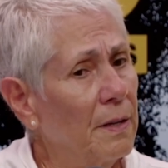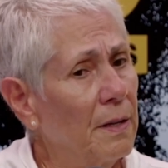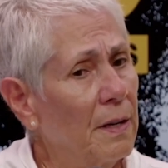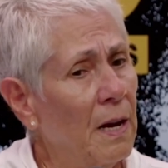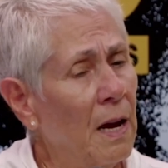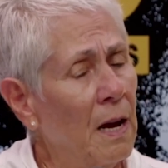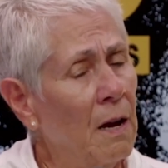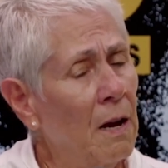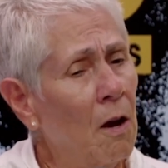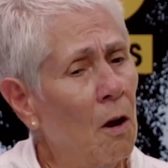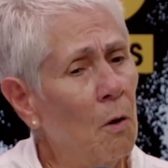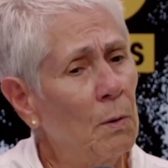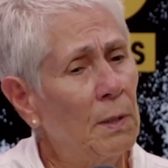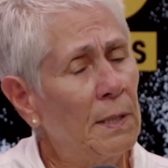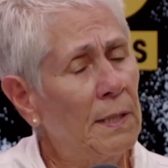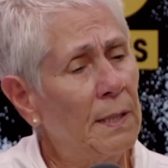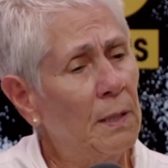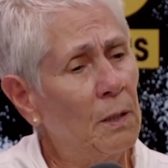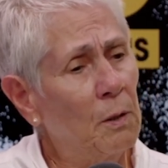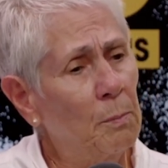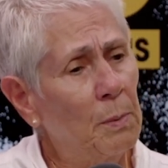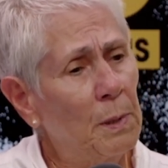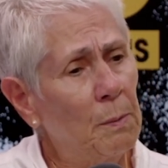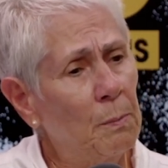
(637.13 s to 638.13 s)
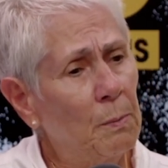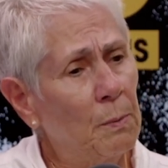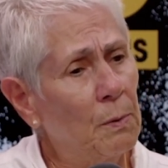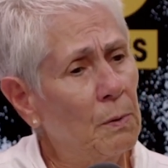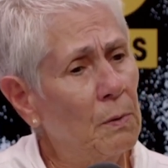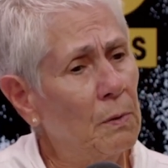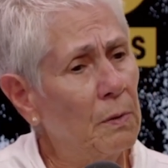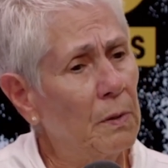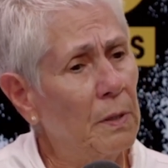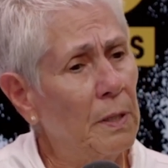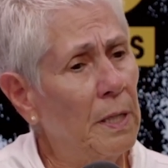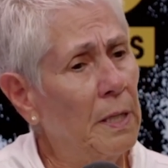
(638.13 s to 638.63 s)
I always tell
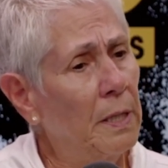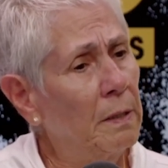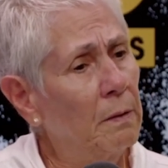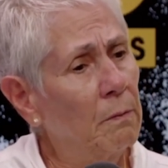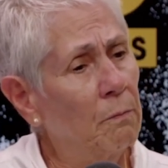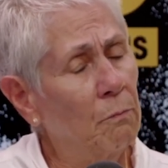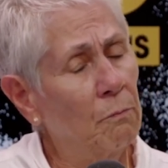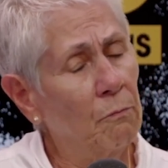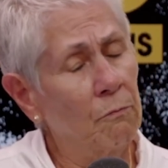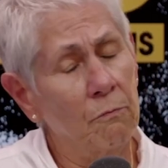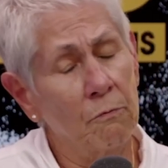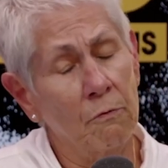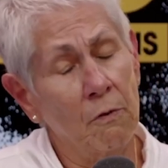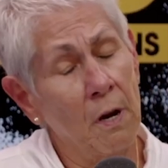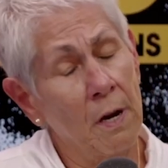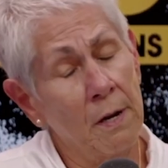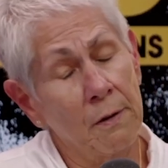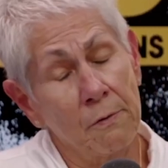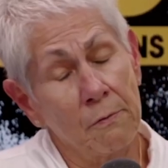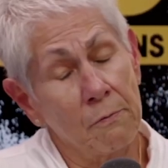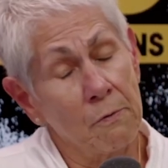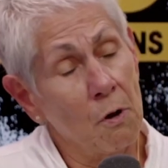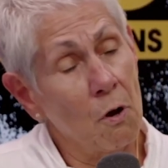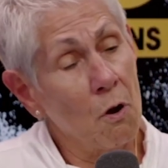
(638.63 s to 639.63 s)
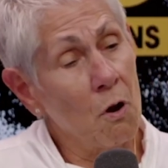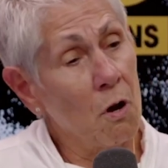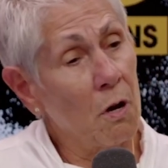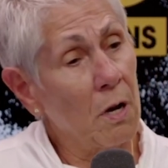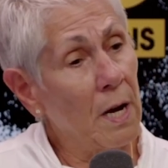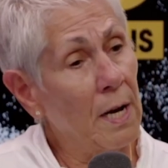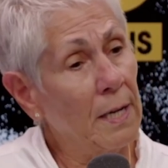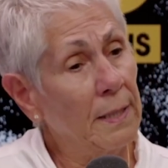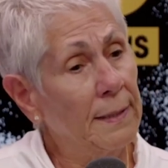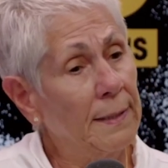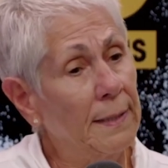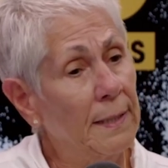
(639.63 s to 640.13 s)
people, and right or wrong,
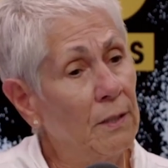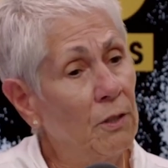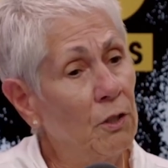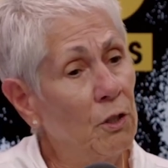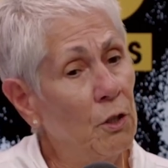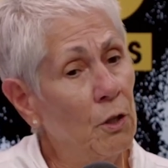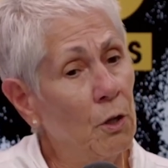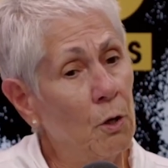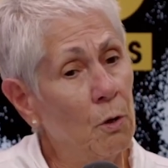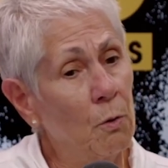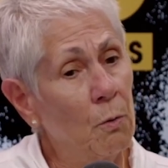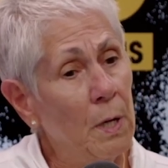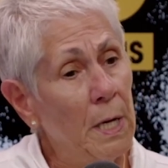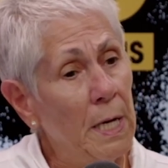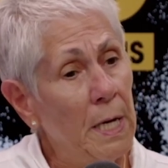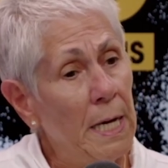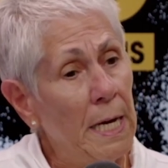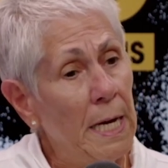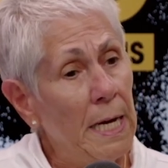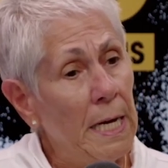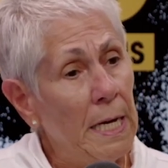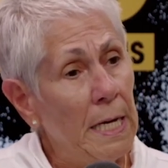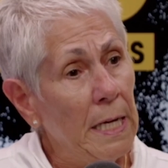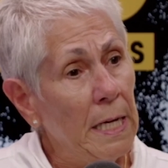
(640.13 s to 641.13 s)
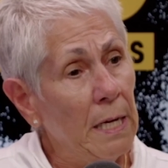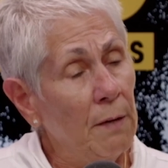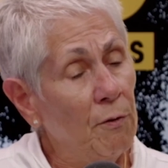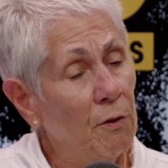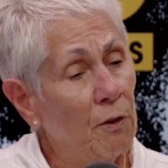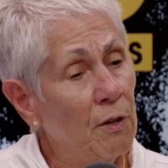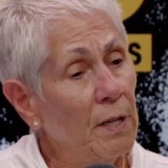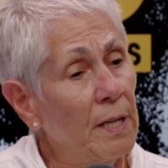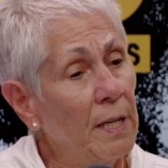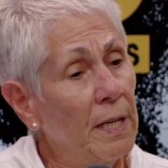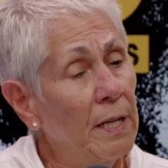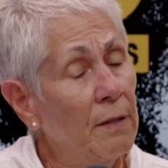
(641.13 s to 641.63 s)
I said, you know, if you're
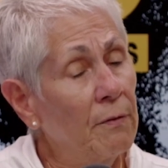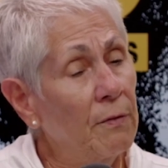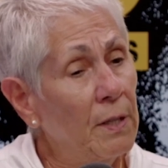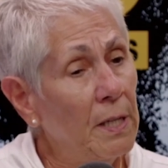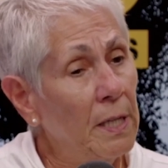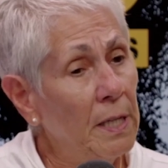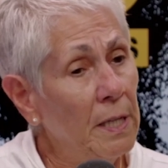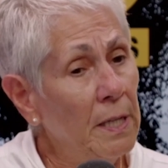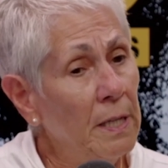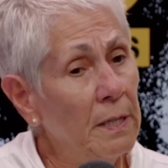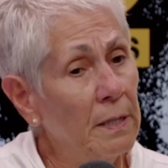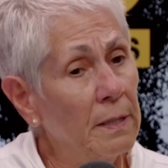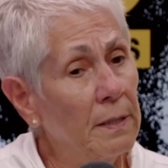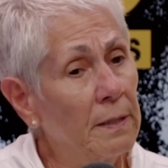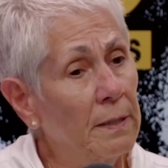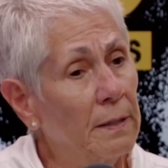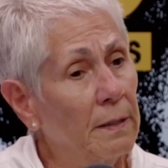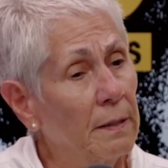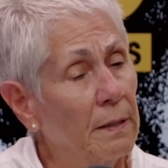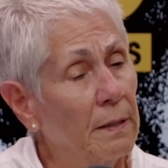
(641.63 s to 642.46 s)
going to have kids,